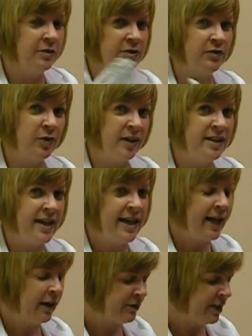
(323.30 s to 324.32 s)
So for the
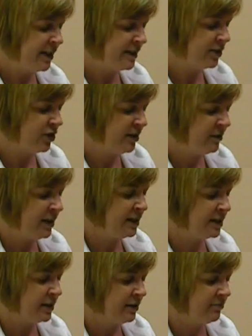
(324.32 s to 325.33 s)
day after this
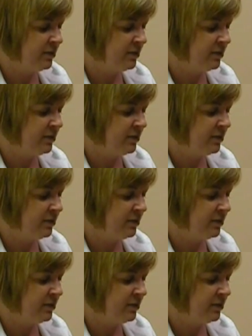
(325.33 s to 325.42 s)
treatment,